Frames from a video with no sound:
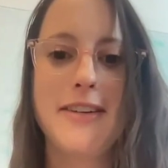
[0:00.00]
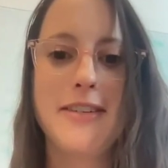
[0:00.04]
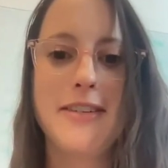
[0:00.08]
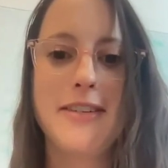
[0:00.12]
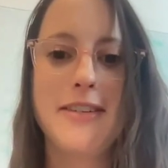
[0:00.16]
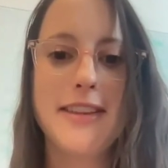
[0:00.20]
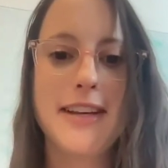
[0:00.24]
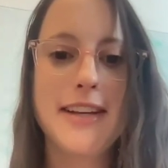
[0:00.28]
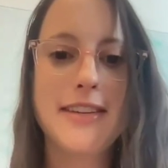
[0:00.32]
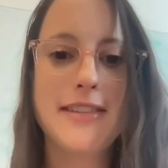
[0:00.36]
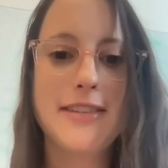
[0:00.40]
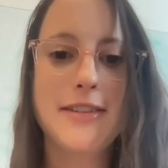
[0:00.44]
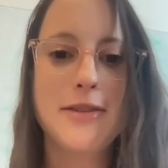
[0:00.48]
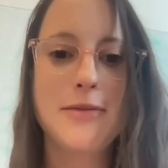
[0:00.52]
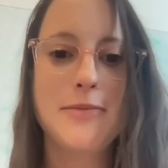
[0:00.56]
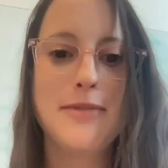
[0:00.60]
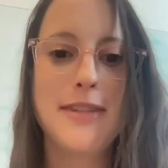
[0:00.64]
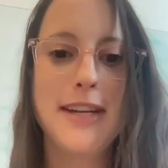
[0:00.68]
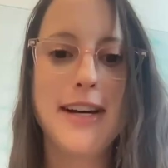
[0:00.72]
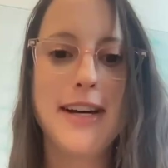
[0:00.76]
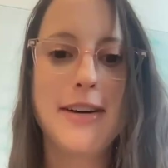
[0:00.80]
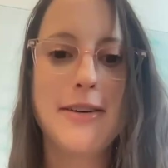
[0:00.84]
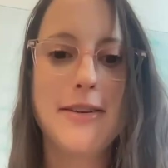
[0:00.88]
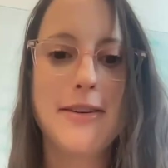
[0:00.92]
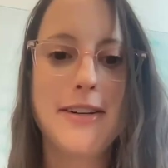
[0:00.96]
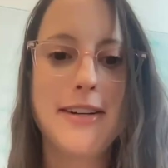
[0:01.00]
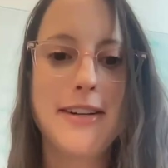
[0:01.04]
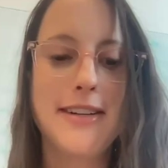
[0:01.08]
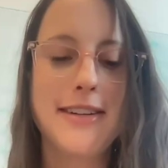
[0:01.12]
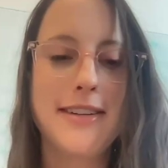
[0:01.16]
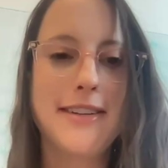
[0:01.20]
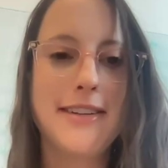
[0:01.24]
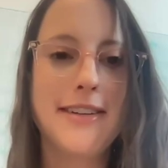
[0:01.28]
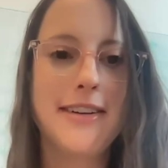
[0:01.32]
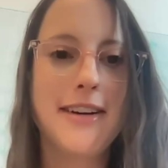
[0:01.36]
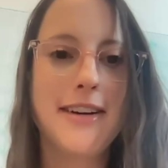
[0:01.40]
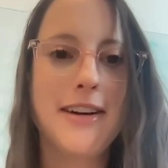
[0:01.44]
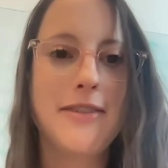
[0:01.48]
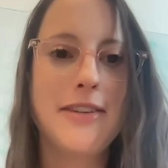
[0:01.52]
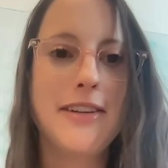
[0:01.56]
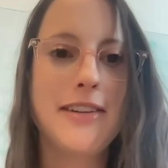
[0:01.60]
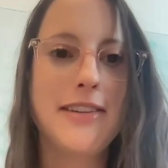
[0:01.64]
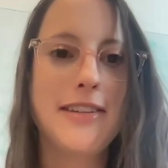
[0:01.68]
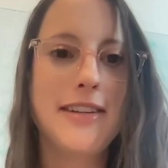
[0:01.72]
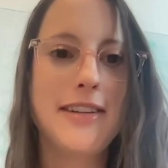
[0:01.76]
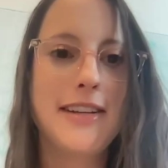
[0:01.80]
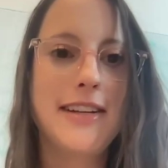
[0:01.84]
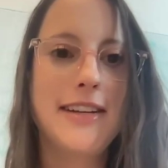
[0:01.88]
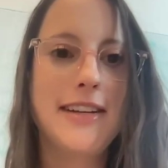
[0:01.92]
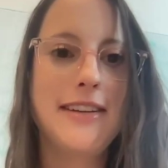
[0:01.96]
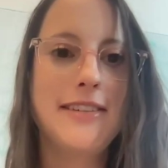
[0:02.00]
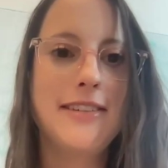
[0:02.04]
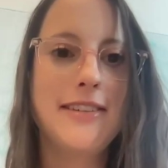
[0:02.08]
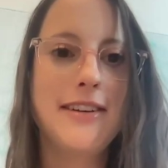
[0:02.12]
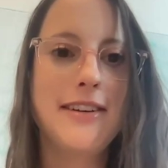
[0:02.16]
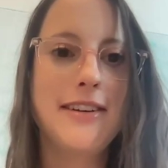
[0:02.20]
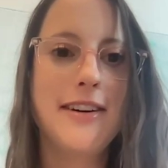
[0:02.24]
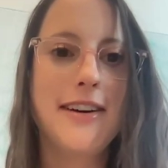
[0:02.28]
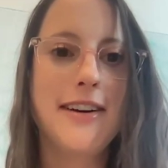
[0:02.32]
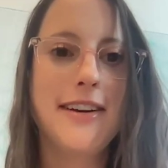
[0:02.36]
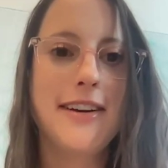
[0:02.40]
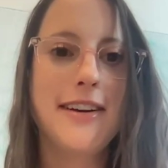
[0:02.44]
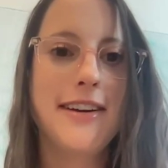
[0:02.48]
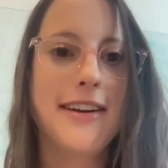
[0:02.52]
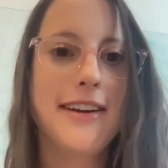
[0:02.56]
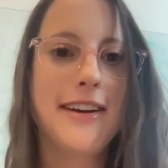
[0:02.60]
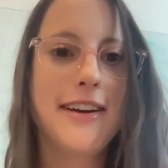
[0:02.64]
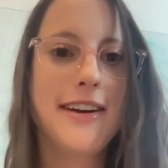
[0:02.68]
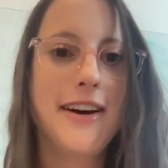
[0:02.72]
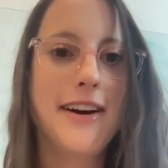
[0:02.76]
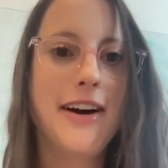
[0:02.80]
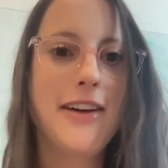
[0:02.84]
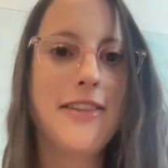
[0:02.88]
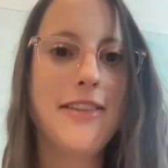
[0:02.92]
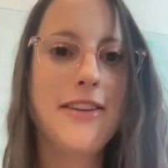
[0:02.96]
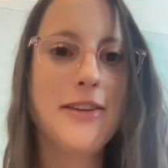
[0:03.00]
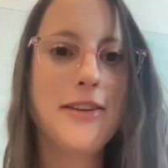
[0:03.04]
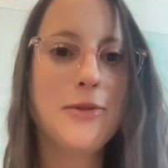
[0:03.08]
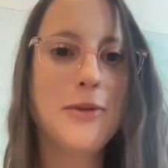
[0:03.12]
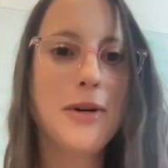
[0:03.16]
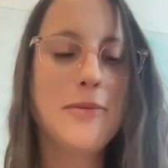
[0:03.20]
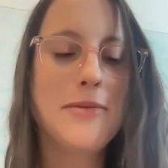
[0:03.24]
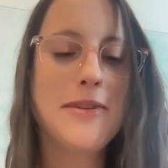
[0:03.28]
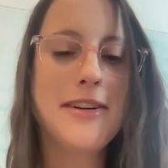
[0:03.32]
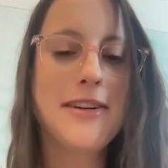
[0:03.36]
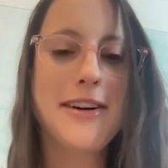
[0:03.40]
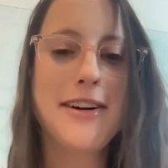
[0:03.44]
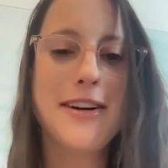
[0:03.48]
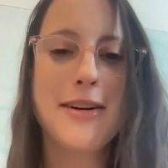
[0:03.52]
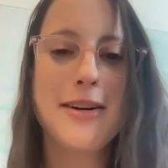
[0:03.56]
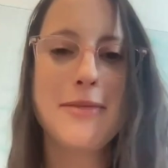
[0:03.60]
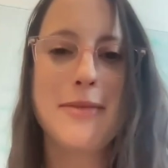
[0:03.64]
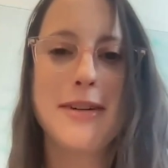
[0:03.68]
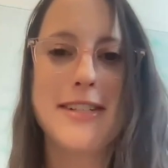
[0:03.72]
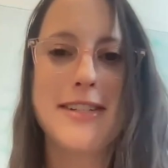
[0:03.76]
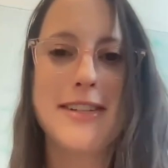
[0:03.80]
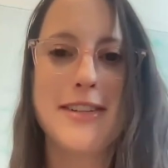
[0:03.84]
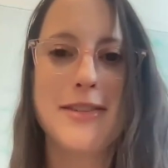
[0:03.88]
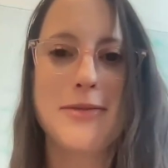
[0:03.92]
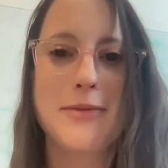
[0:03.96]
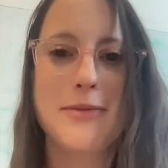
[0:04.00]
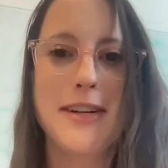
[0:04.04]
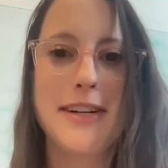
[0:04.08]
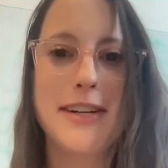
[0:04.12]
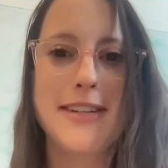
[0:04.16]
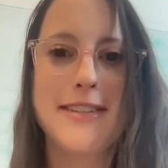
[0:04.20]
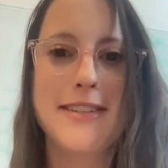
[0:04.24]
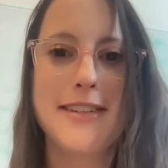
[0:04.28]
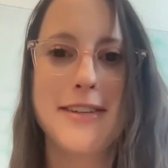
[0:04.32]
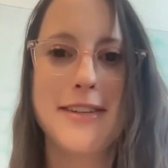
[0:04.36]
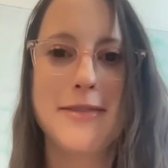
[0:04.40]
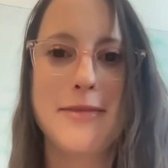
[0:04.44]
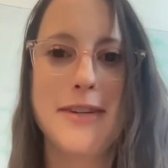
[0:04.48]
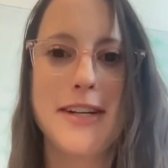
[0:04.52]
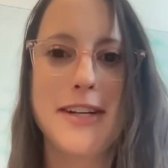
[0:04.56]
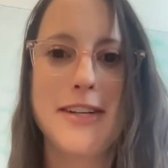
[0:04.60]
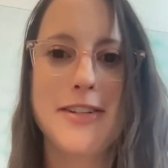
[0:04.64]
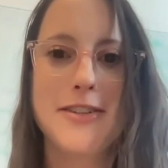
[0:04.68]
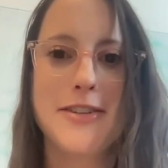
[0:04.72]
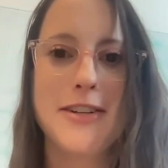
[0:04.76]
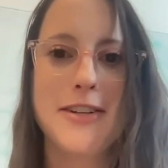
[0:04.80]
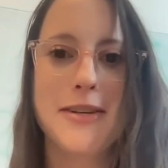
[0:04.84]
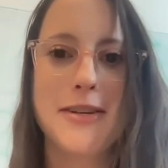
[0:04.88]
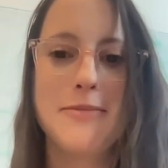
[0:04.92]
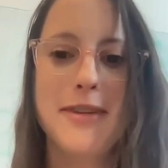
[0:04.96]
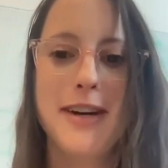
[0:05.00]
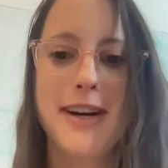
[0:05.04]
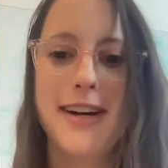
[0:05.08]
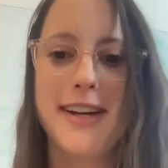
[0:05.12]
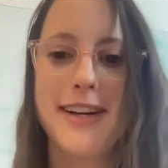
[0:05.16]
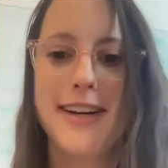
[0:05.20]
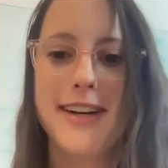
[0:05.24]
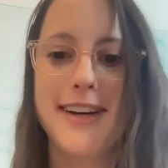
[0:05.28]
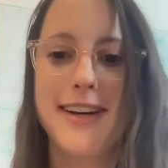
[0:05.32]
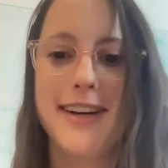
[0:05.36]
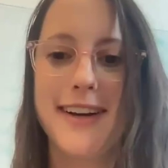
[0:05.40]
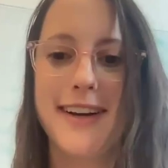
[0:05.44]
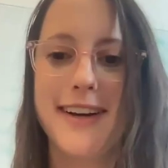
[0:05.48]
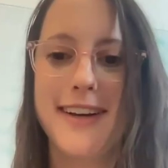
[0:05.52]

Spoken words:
nailing that scoop down, and obviously he's not on this webinar, but just wanted to make sure I'm not